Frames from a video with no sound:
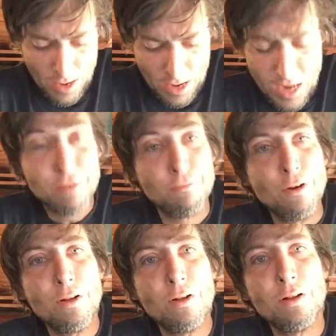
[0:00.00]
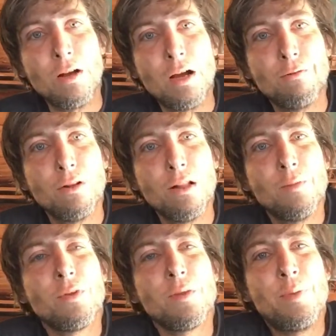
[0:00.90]
And I roll
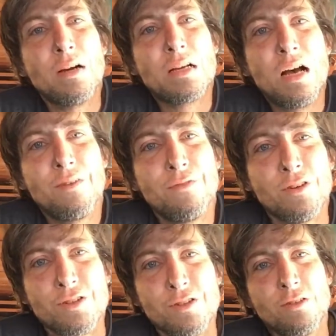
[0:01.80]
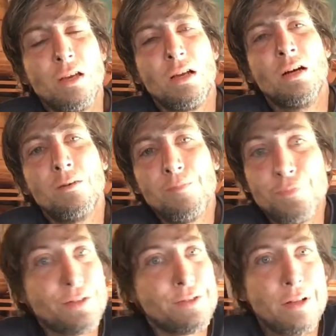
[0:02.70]
up with a pair of Converse, you know.
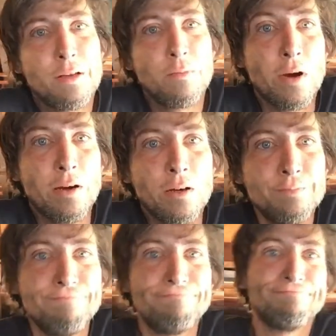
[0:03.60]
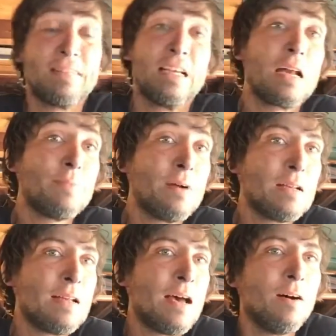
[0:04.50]
That's all I wear. Got them
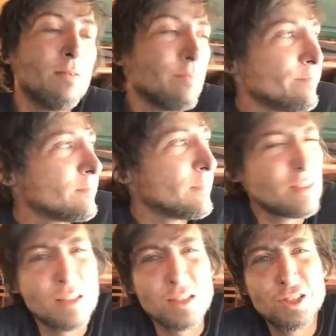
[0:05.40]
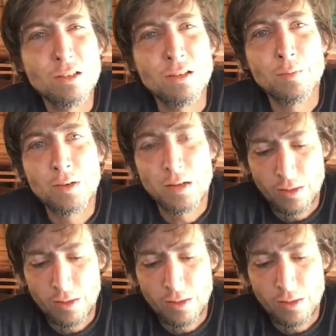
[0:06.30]
on now. I was going to show you, but I